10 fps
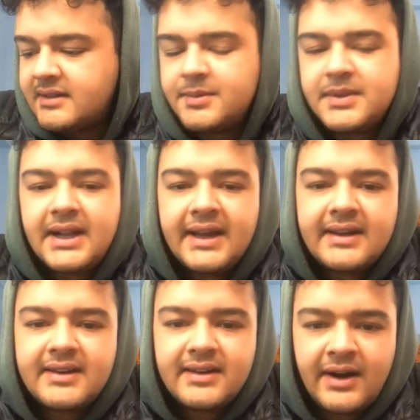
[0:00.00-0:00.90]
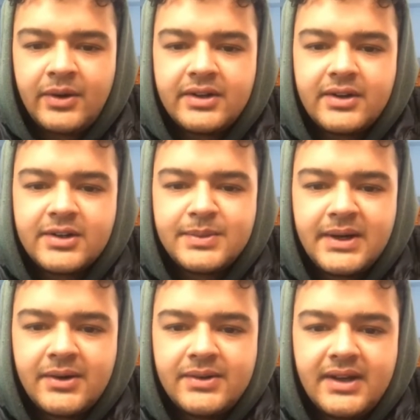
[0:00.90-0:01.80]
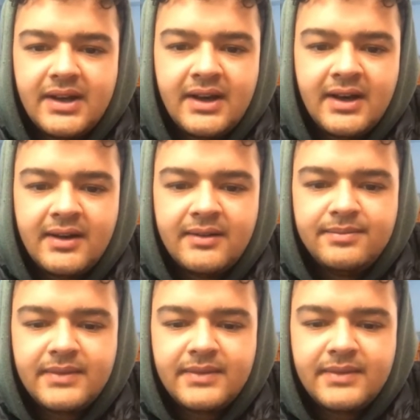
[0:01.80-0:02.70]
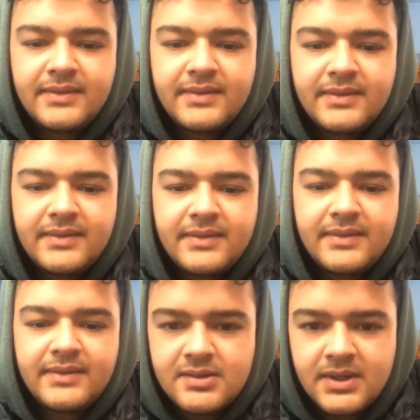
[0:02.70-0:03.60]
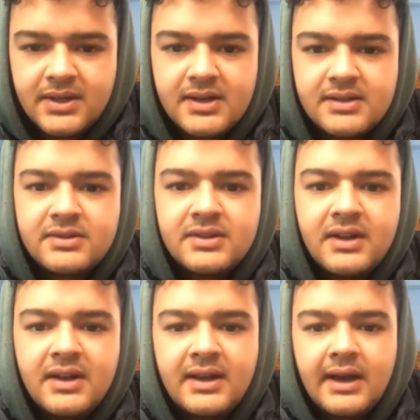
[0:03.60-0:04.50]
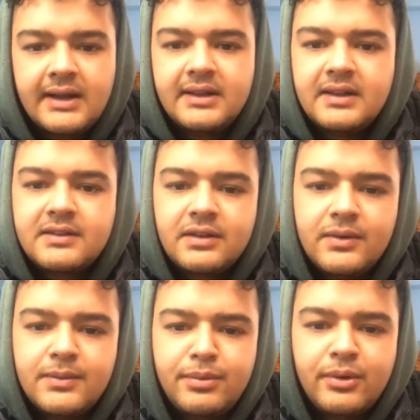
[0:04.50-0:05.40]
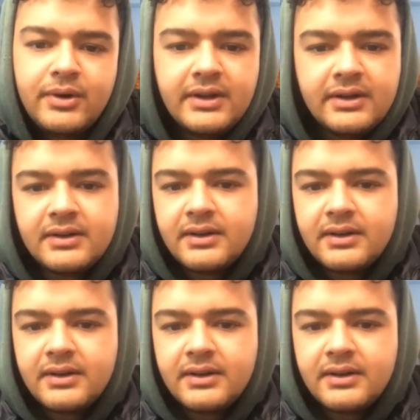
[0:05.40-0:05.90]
something like I want to talk about in this conversation because I think it's so important